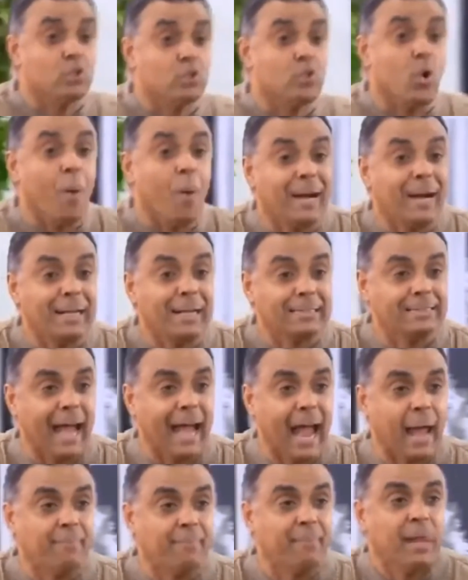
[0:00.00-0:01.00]
much
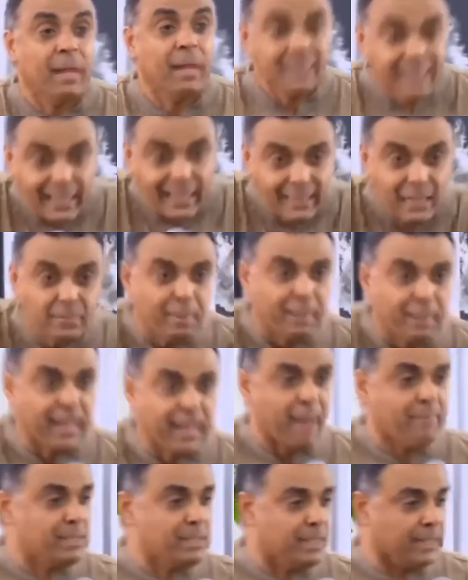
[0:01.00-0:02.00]
time that it
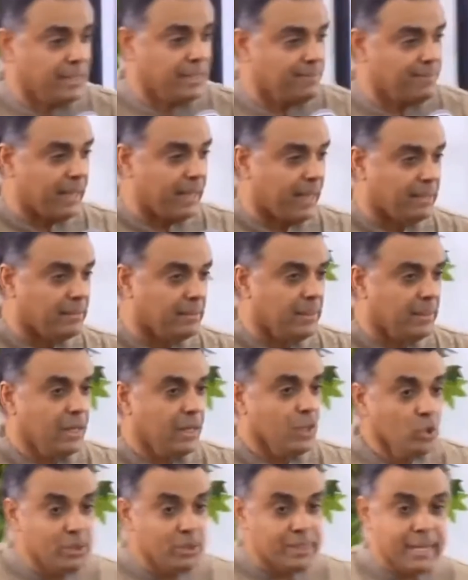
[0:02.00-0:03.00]
becomes significant.
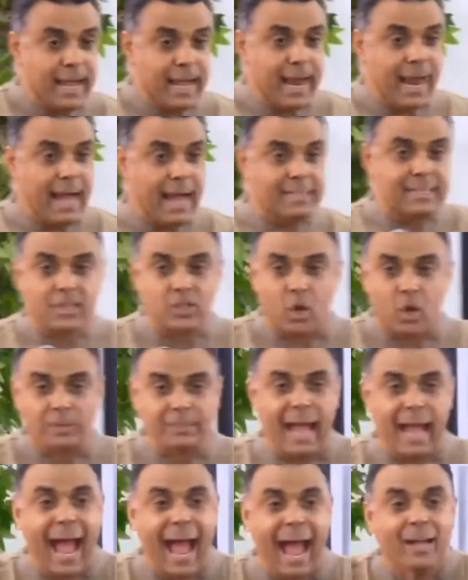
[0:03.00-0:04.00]
You see, as a doctor,
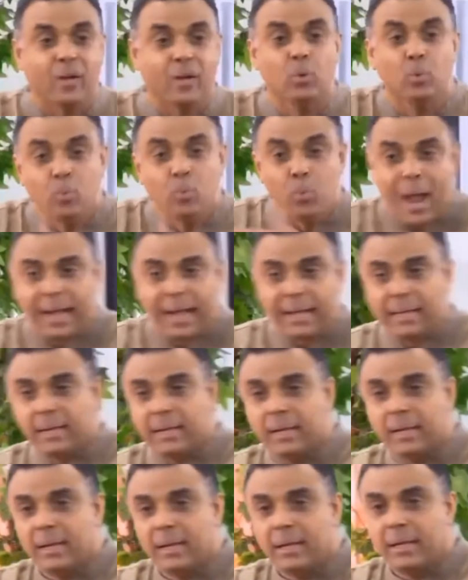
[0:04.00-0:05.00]
I could work
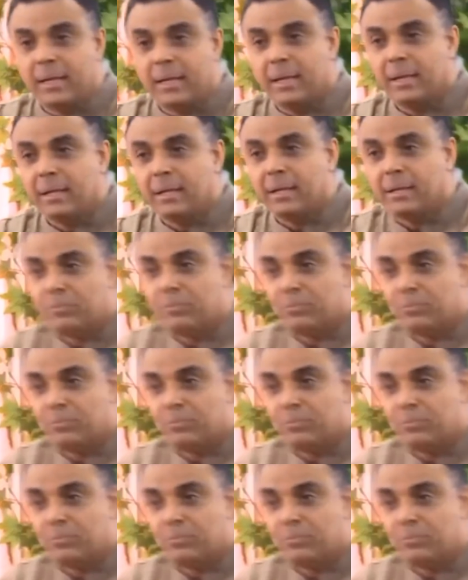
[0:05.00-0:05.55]
for